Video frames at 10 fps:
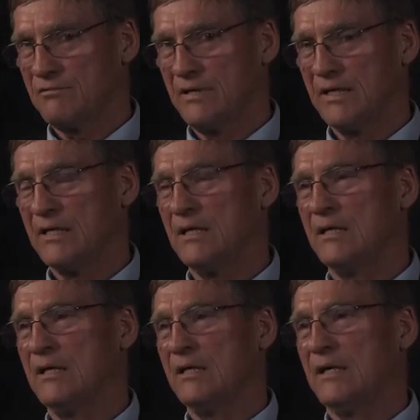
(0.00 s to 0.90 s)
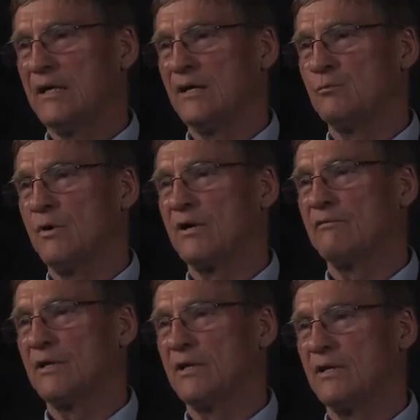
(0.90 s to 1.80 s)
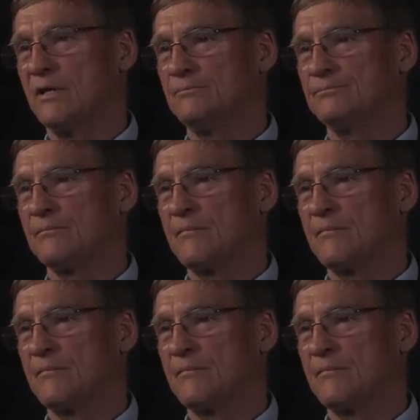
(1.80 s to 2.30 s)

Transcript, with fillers: three, and one of the uh,